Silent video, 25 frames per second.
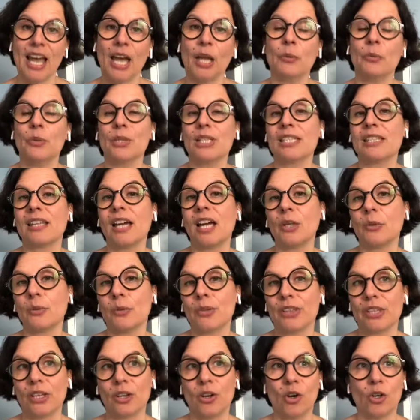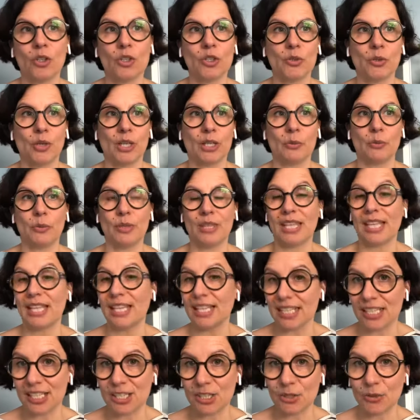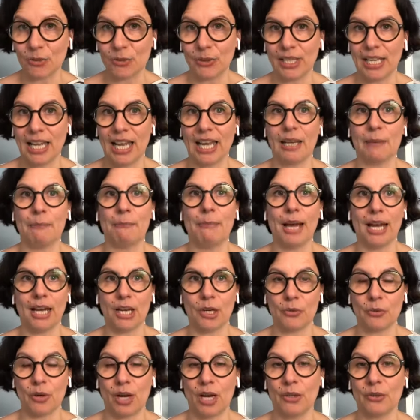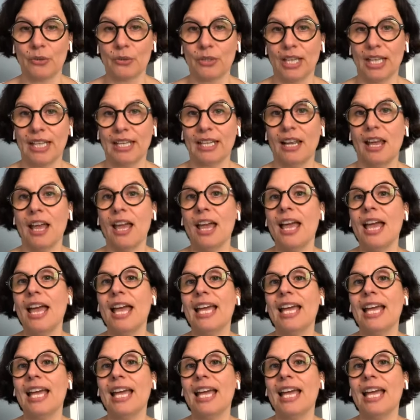And we start with the contract with history and background and